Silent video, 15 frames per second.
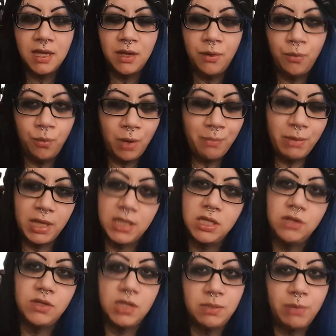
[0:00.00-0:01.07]
What makes
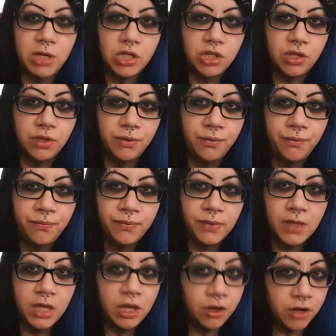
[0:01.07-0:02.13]
you so special?
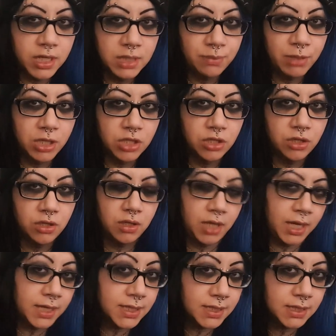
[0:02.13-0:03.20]
You're not special.
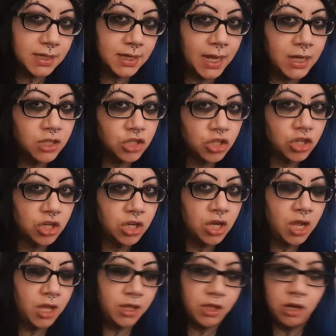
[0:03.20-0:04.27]
It's nature.
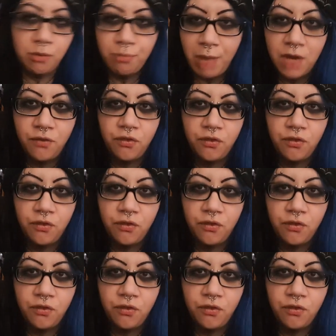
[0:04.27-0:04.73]
They're made